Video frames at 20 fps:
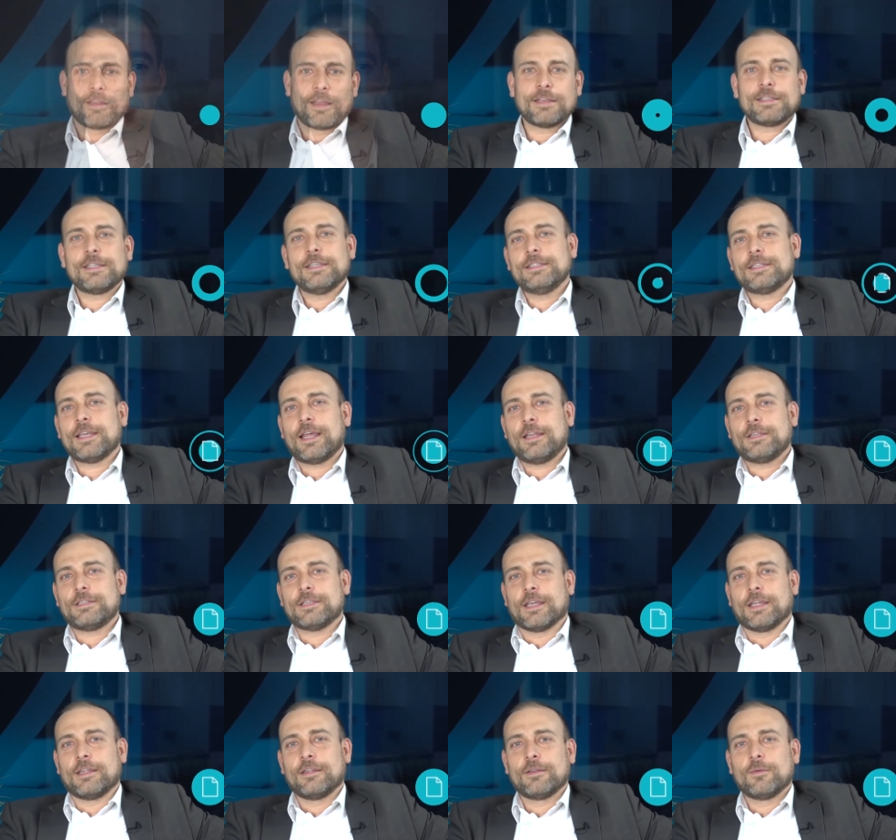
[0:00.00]
At
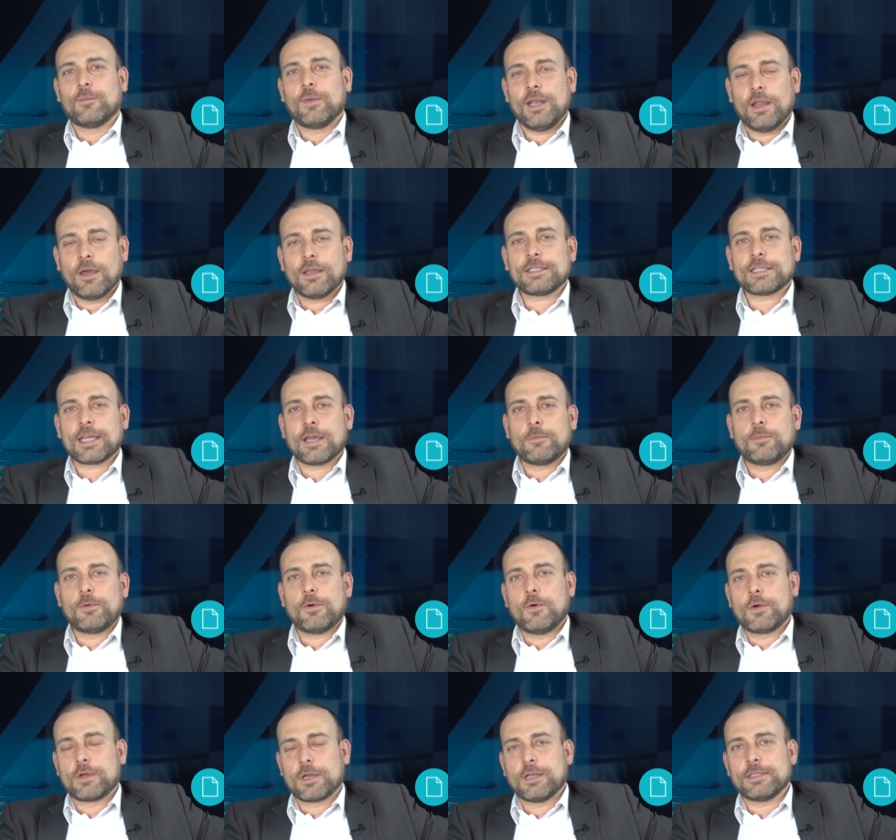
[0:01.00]
Intelogy, we like to help
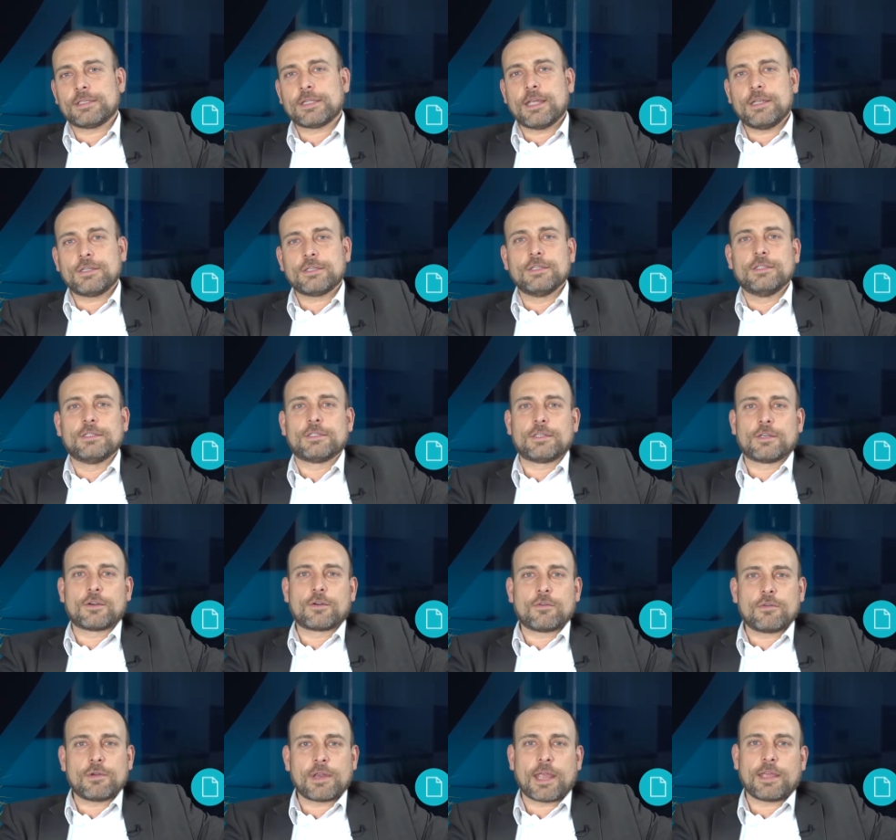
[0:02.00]
organizations to
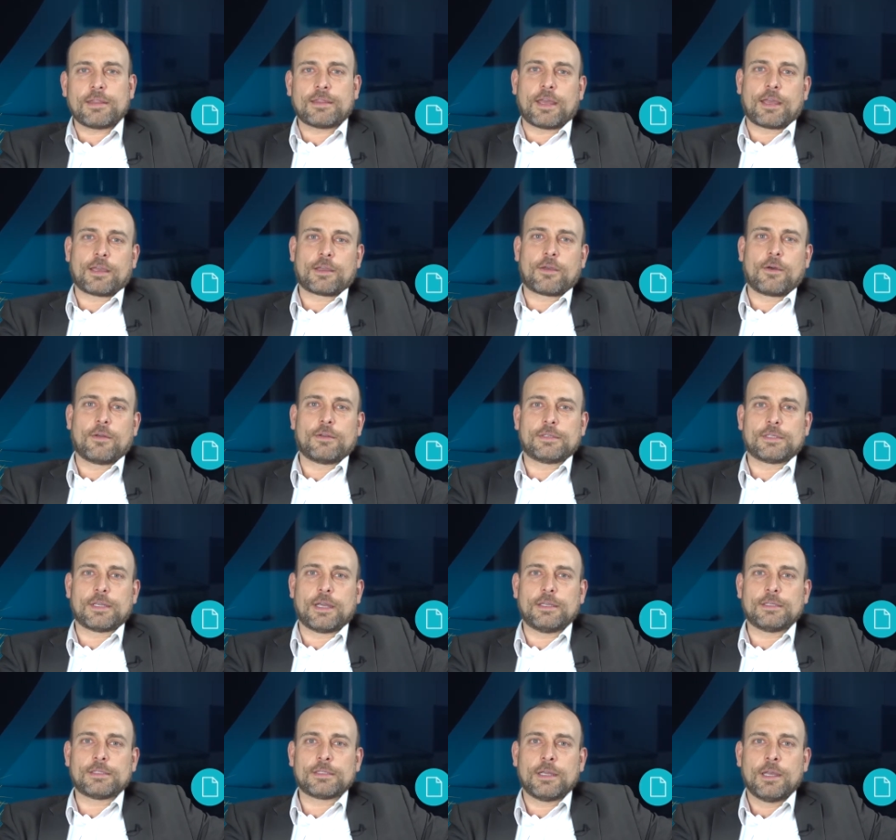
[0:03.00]
create their
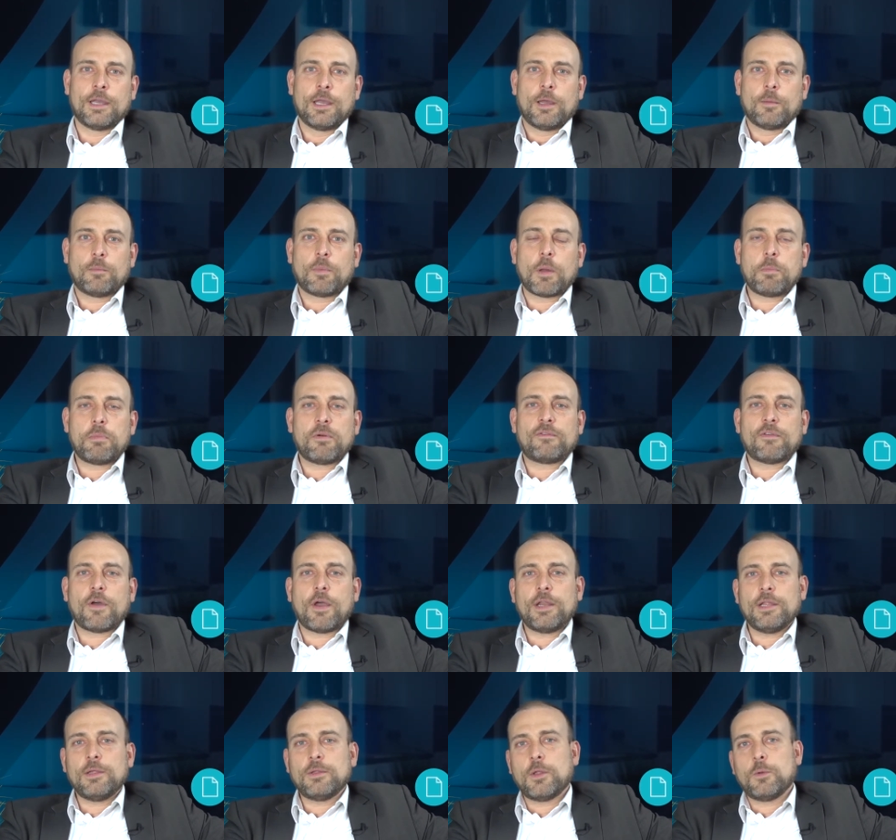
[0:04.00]
content by
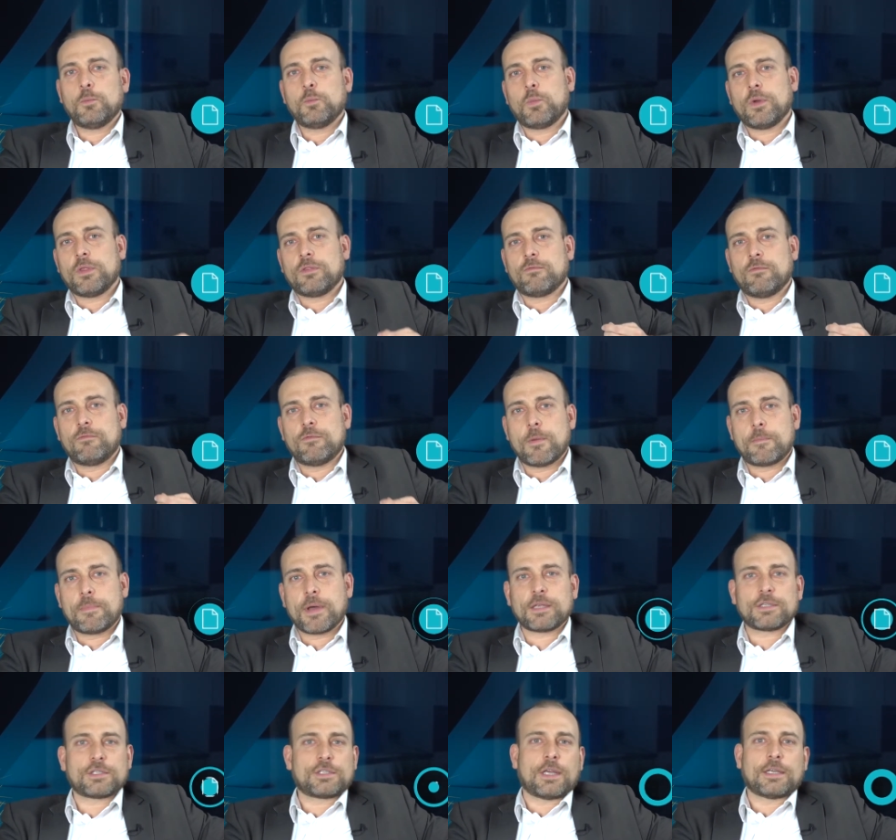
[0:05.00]
providing them with
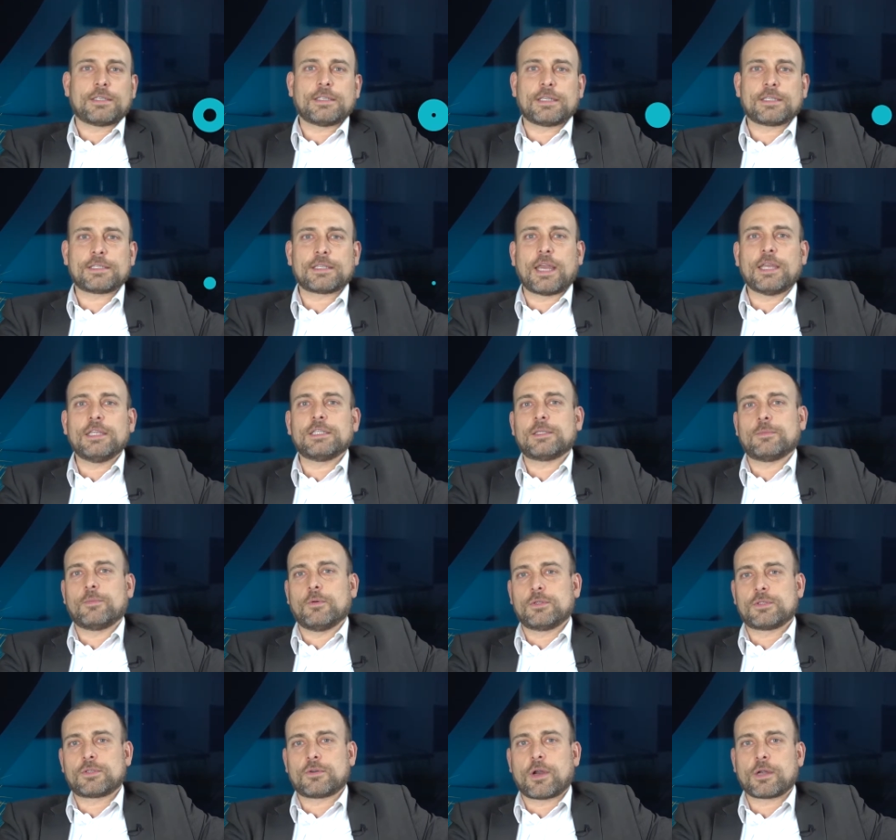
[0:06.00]
robust yet
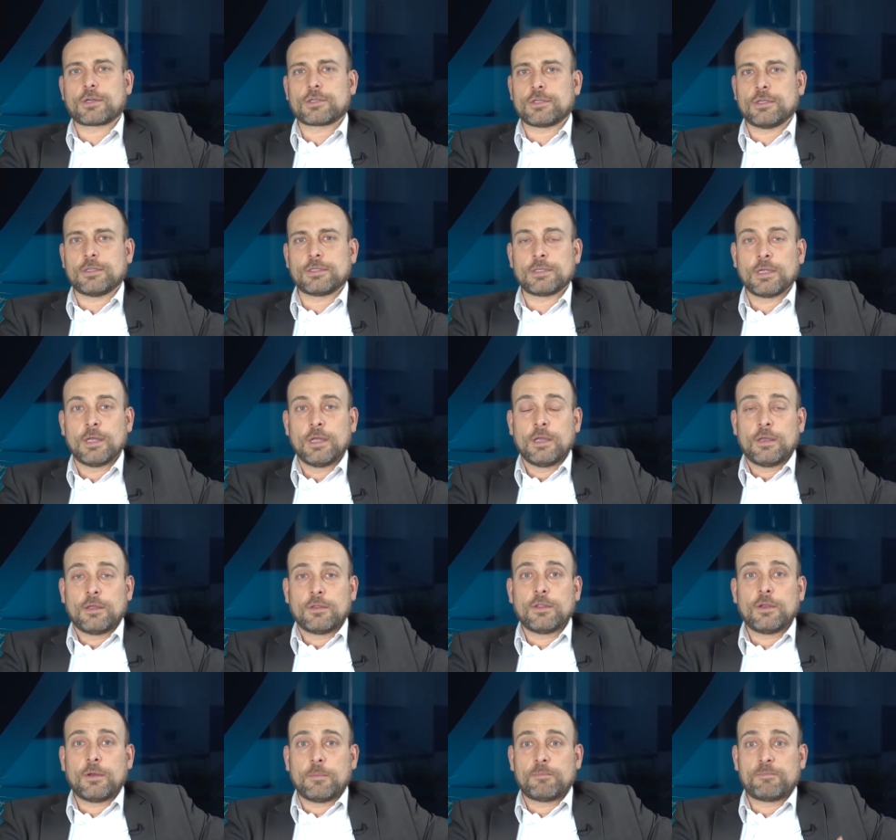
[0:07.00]
extensible structures
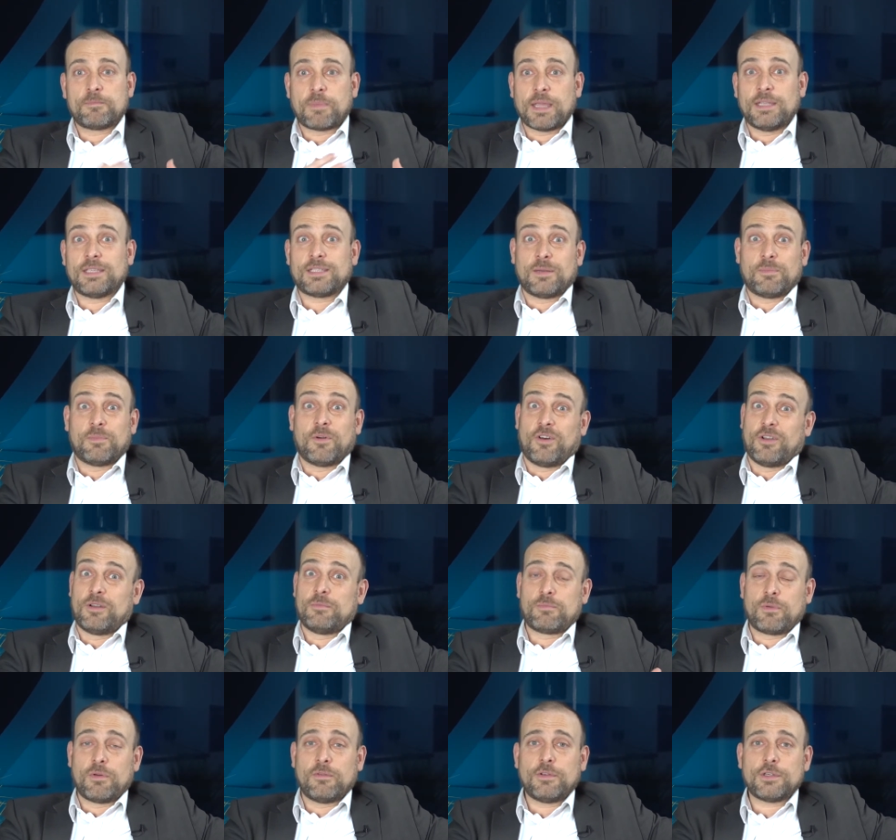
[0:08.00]
that are based
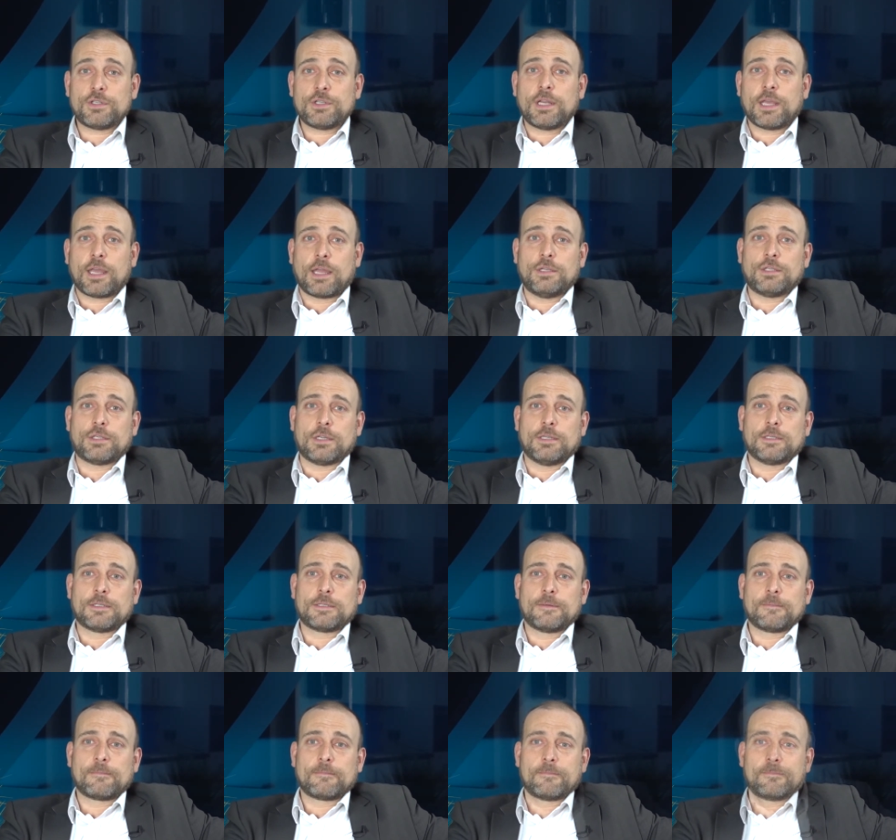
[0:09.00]
upon provisioning
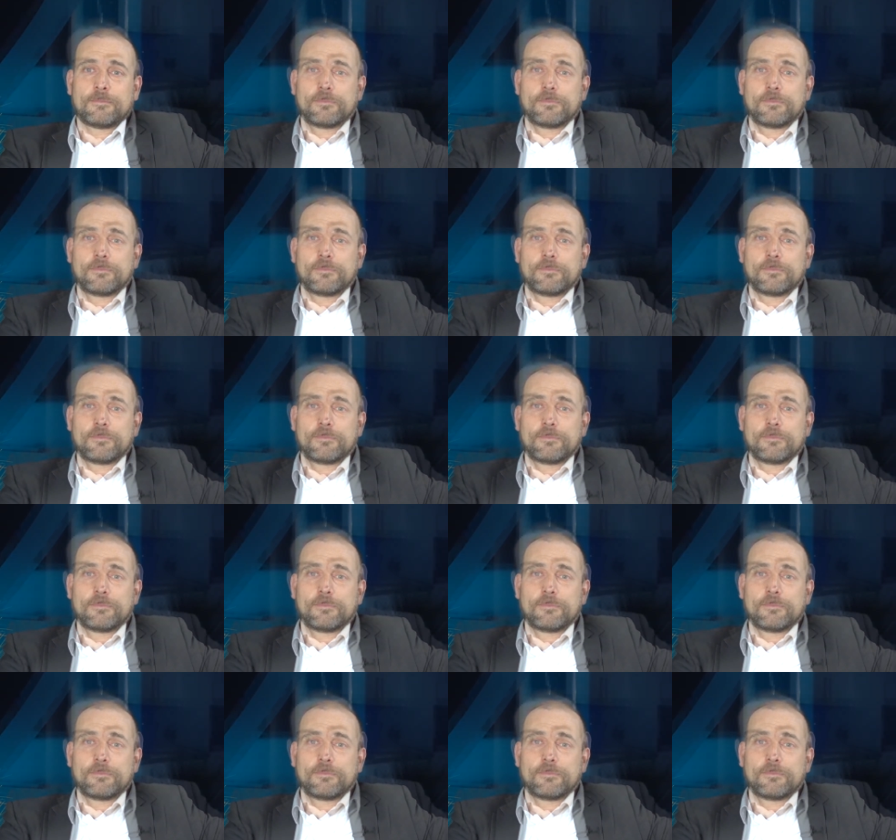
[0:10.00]
engines.